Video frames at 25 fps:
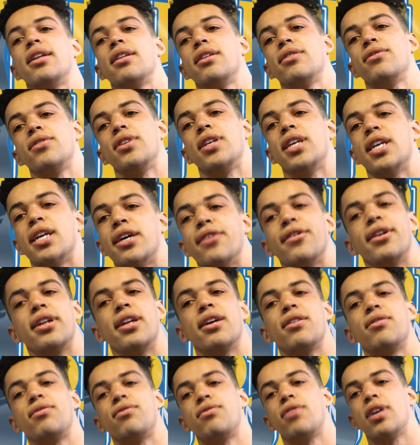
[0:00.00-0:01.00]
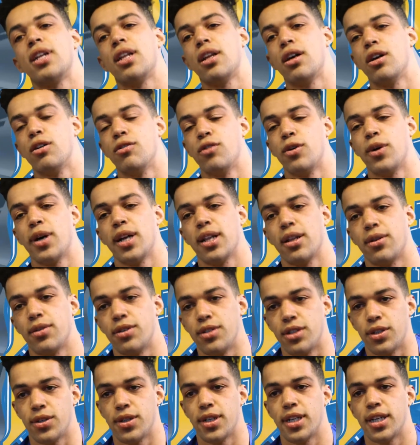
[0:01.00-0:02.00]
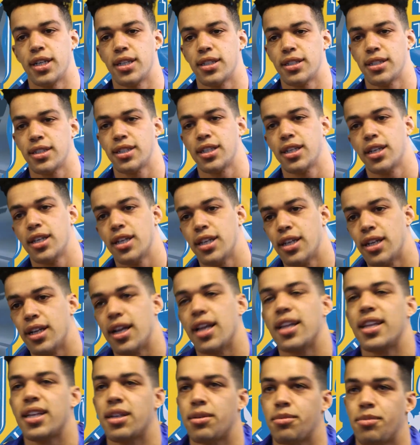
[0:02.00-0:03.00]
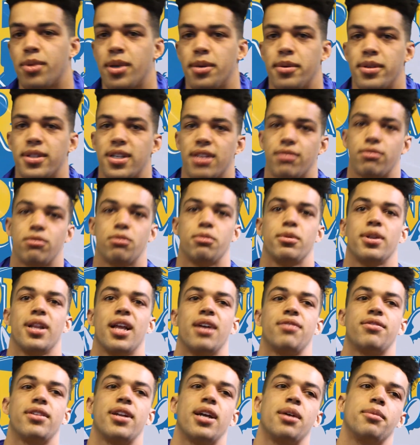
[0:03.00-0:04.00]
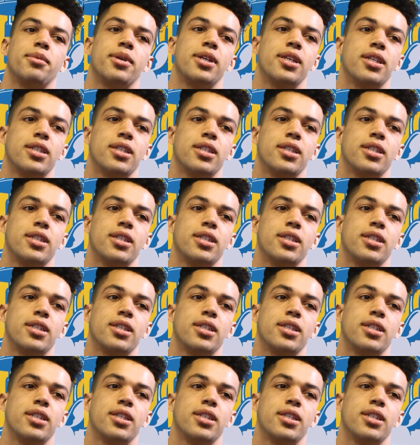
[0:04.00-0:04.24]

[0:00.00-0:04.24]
the other year and I fell over while I was doing it. I think pretty much everyone was laughing at me,